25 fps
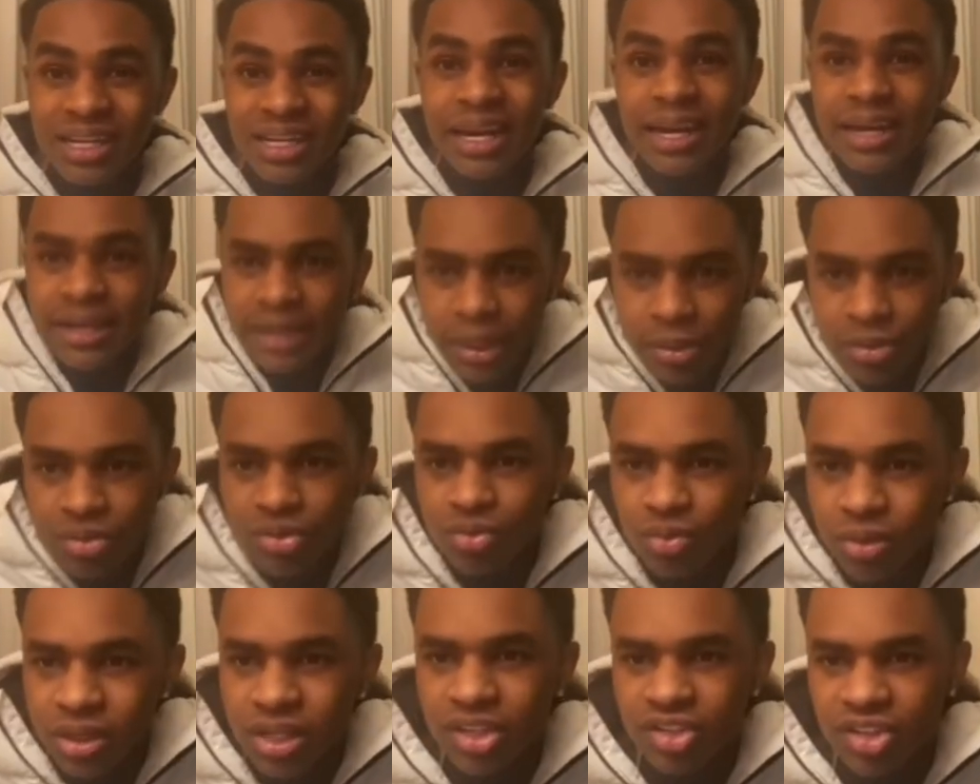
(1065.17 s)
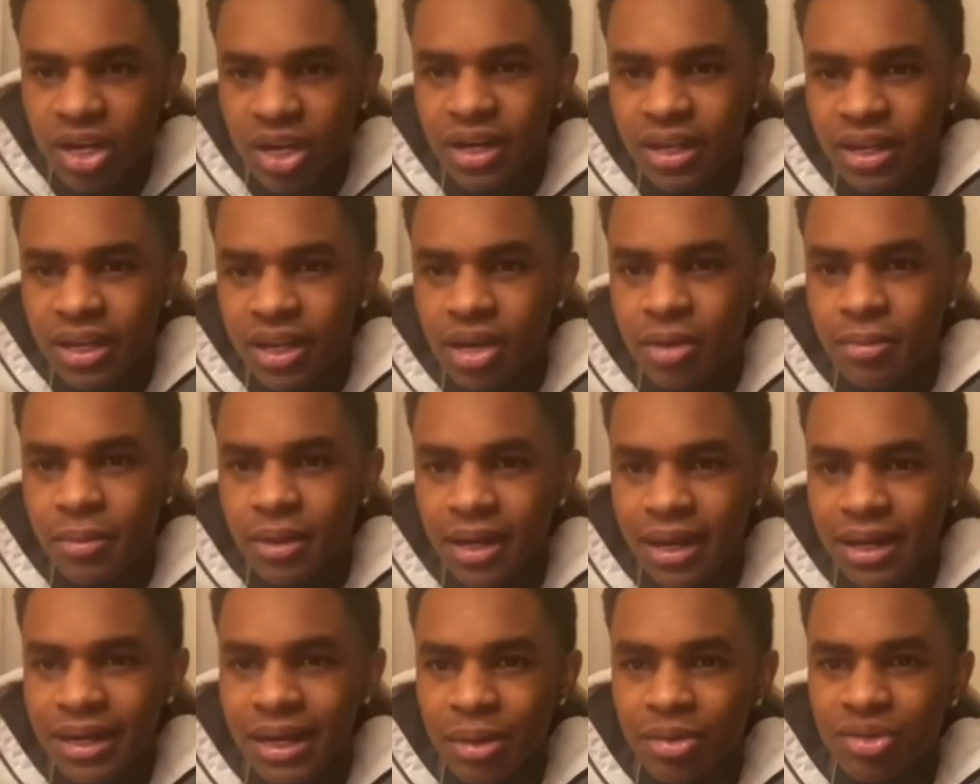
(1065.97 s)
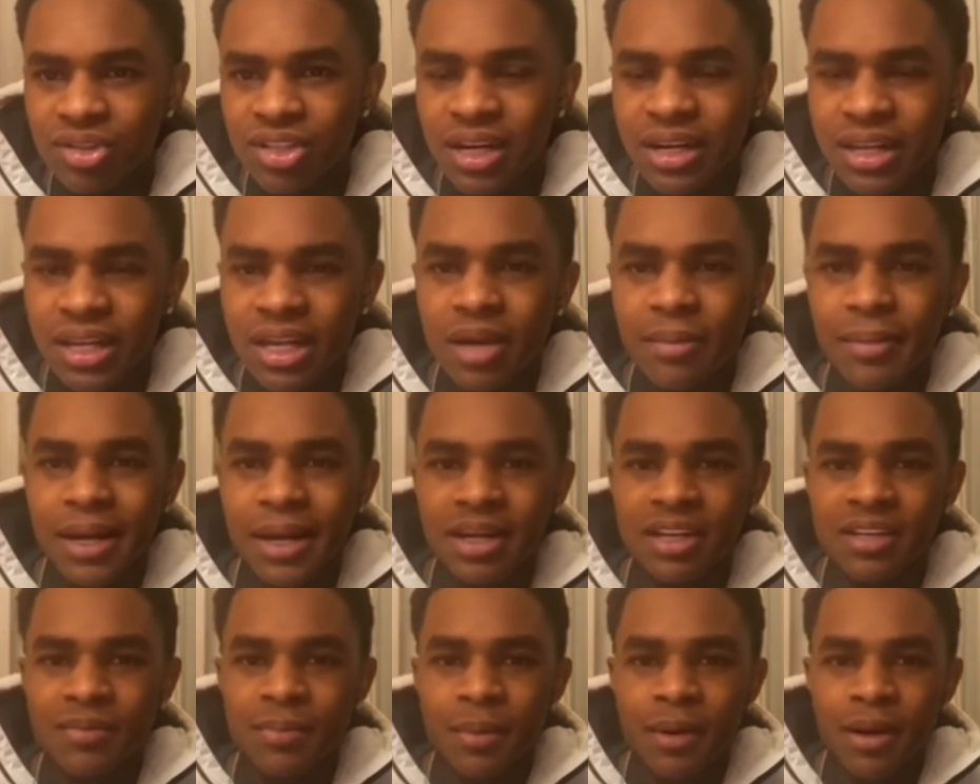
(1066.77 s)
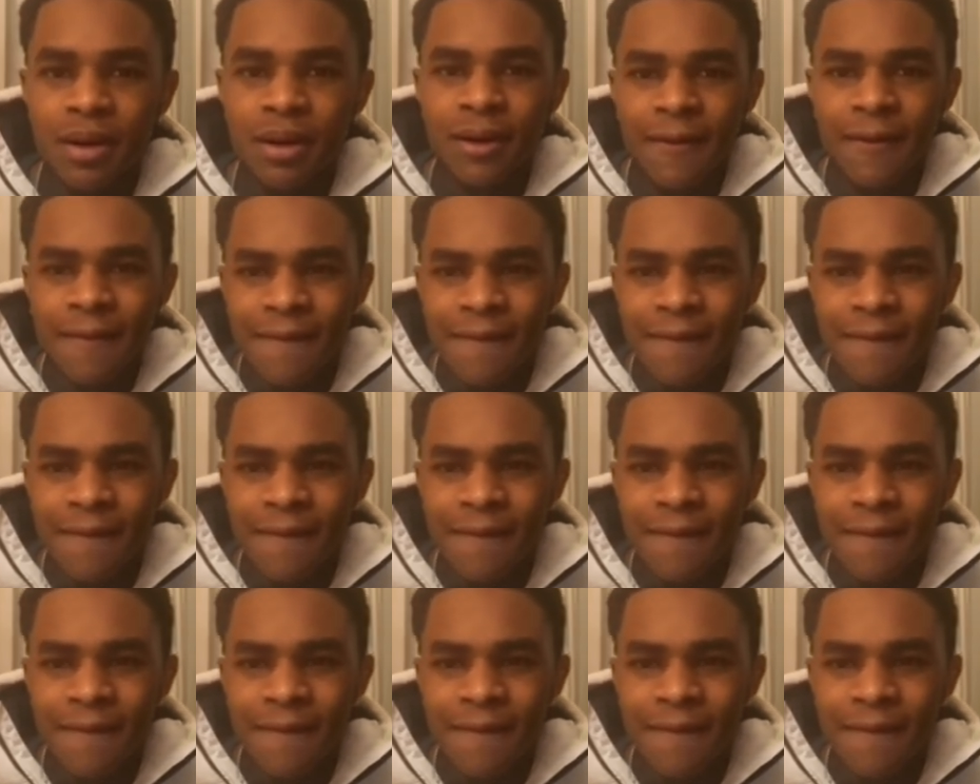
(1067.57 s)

Like they was really trying to kill me. Like they were trying to kill me at this point.